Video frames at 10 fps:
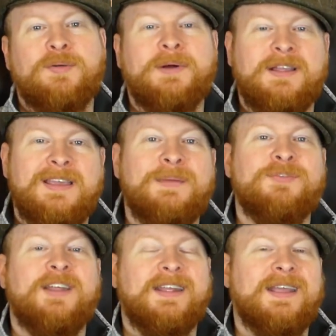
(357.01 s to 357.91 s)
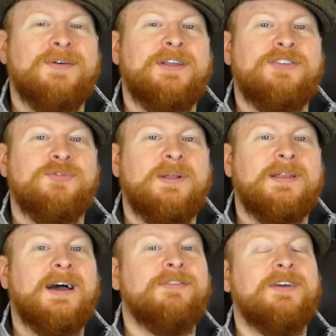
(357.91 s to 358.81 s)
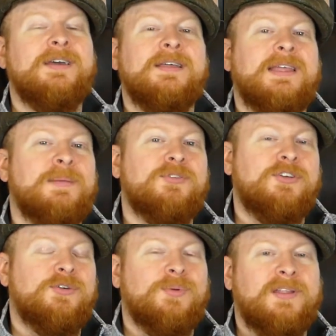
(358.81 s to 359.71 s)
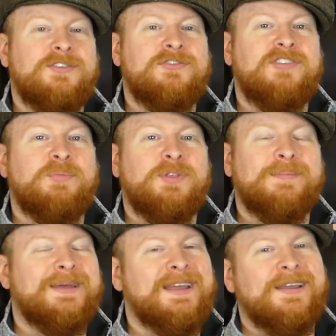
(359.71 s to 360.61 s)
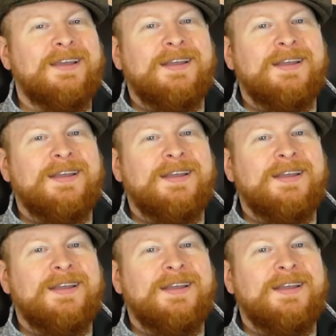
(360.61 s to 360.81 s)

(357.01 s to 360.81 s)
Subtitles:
but it keeps that account history alive, keeps a good relationship with the bank.